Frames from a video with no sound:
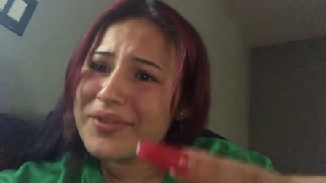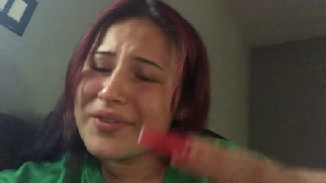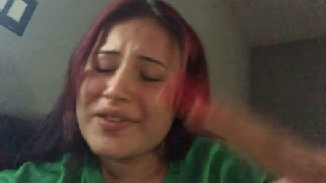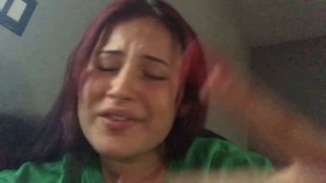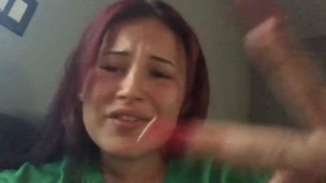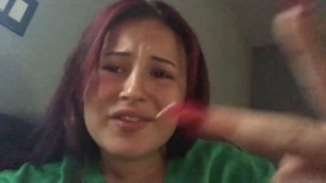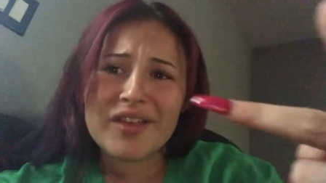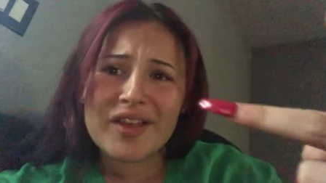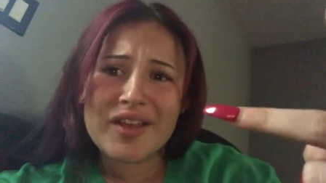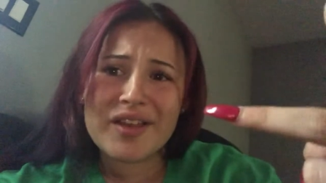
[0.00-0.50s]

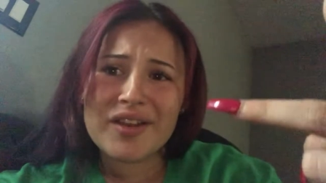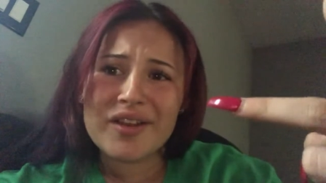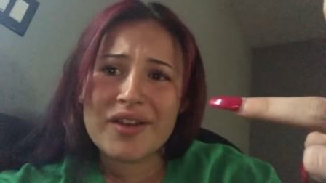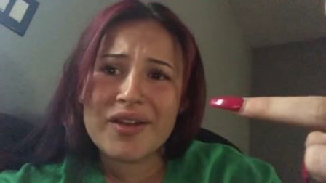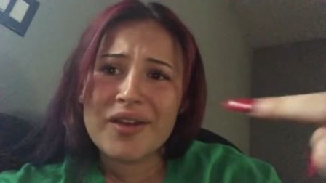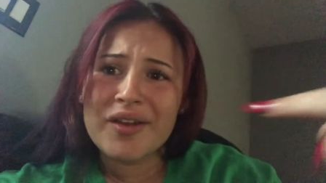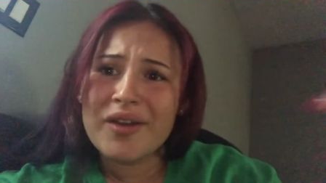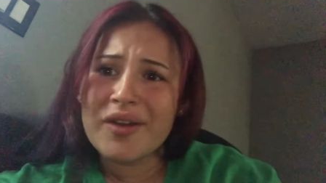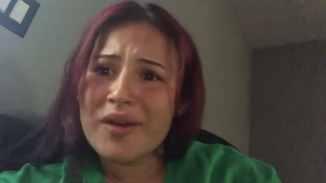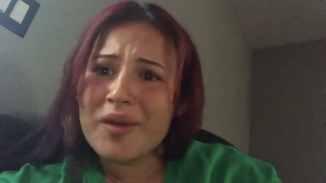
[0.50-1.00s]
said
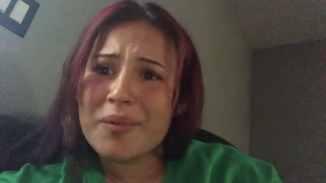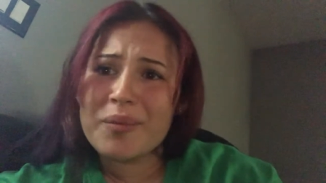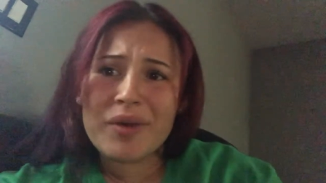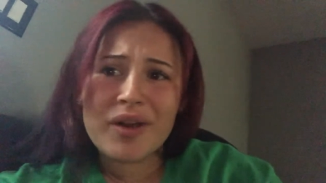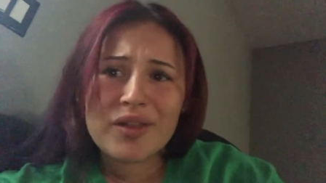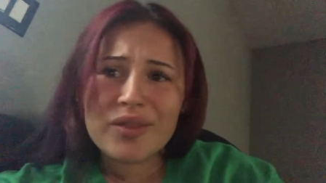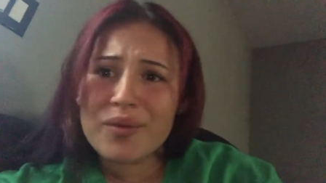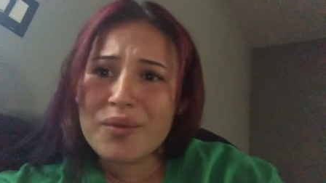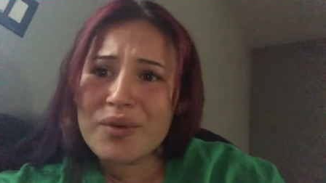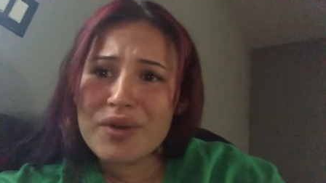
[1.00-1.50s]

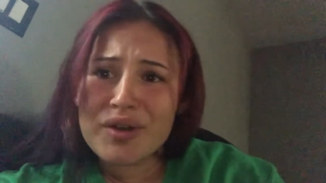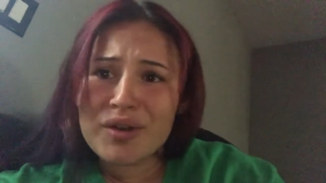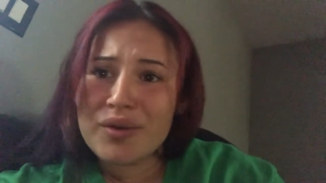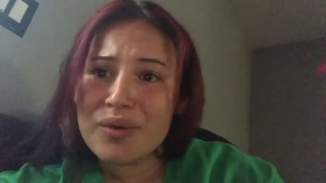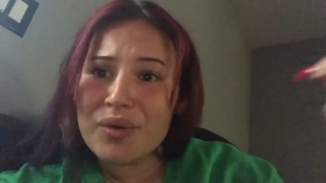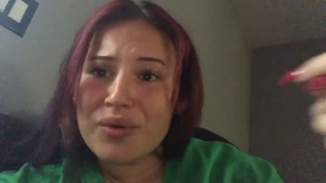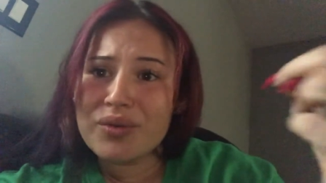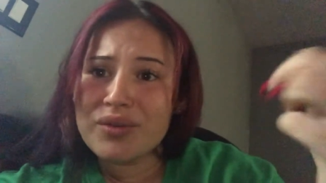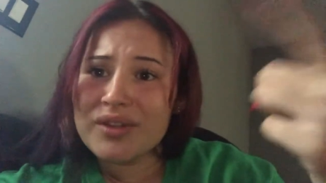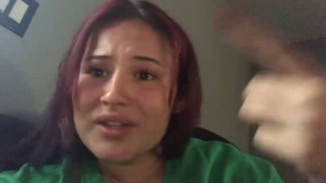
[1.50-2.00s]
by the one and
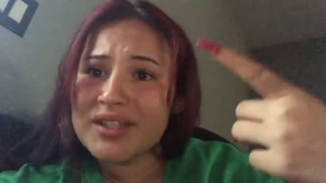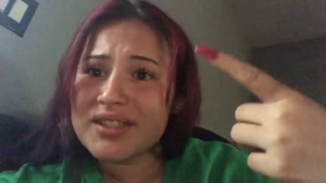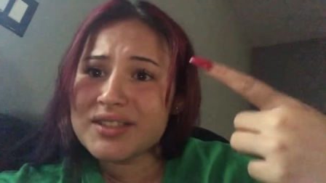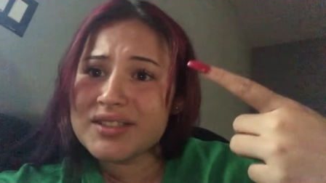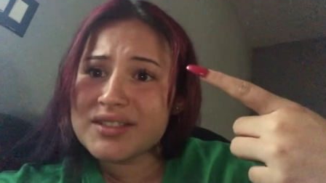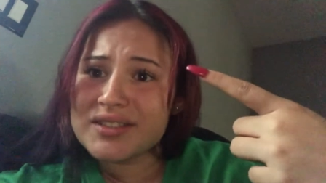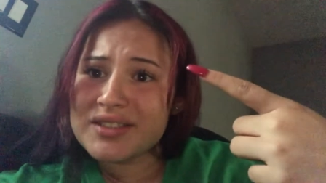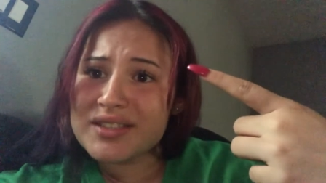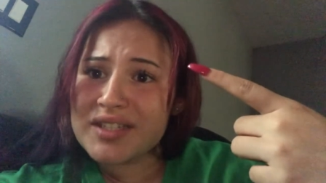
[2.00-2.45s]
only